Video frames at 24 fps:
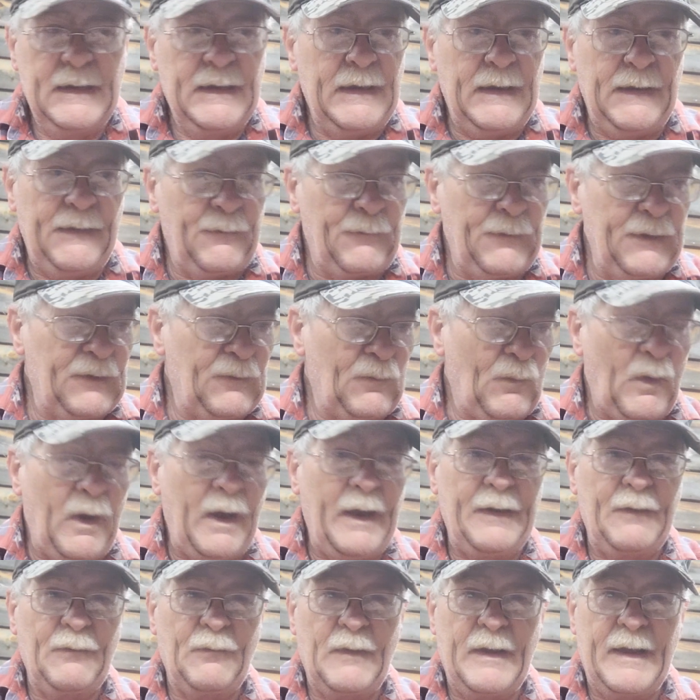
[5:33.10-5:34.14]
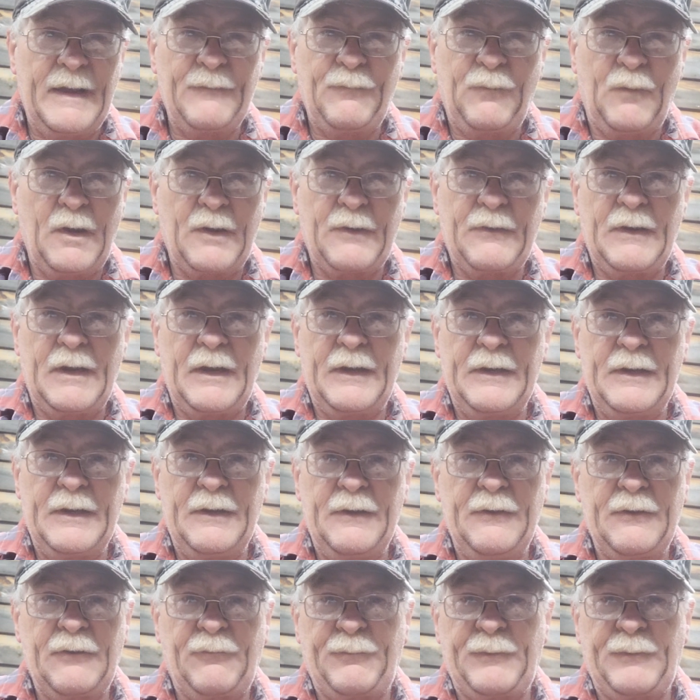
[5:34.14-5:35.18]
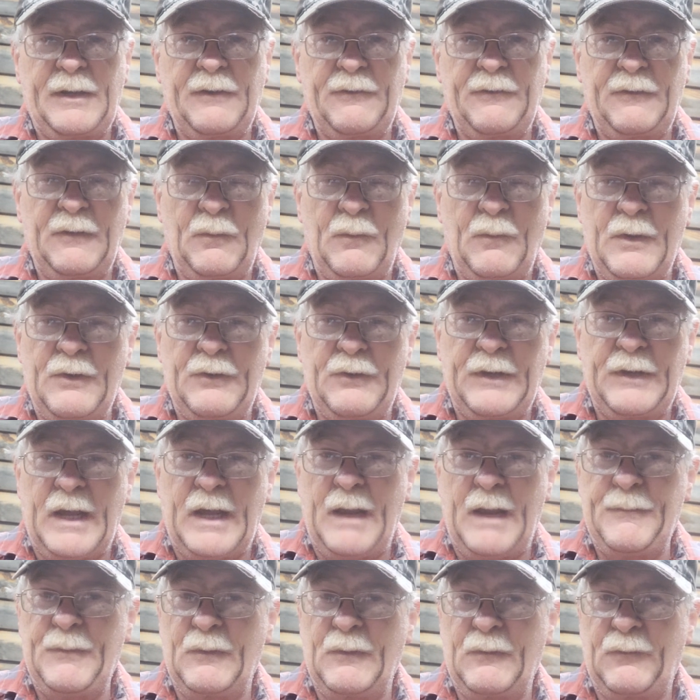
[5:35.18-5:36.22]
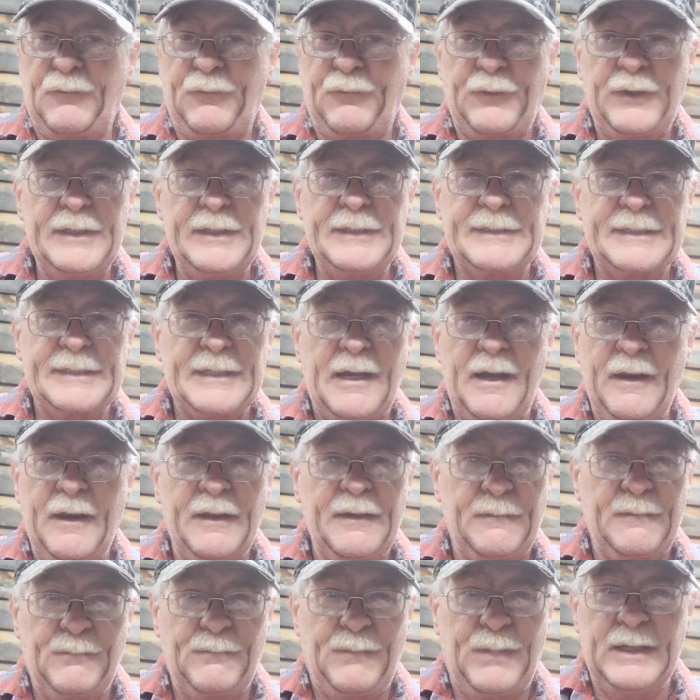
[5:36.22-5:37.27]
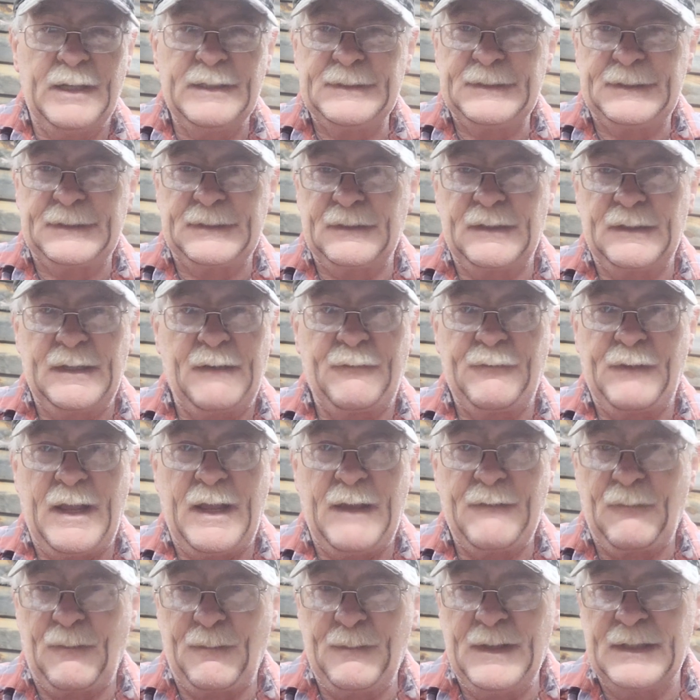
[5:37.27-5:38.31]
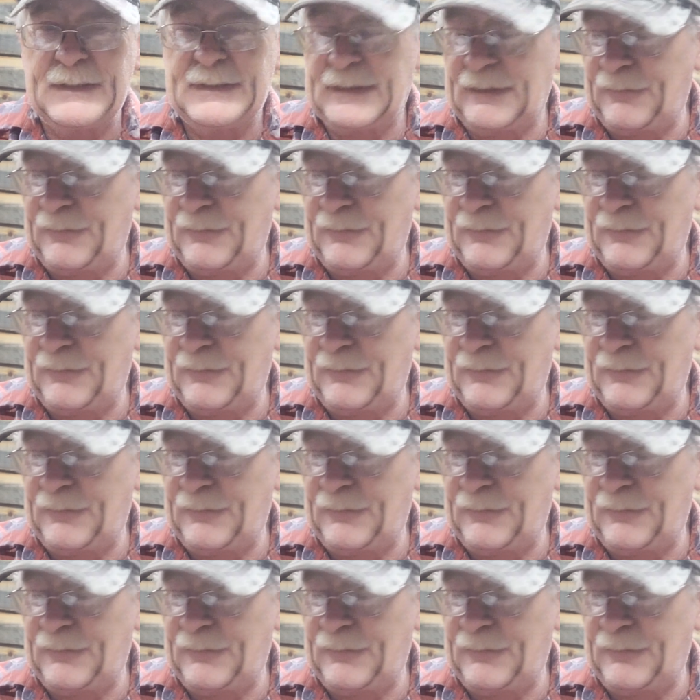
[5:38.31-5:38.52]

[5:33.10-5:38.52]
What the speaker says: the reason why I don't have water out here is because in the wintertime it would freeze solid and bust, and I would have a mess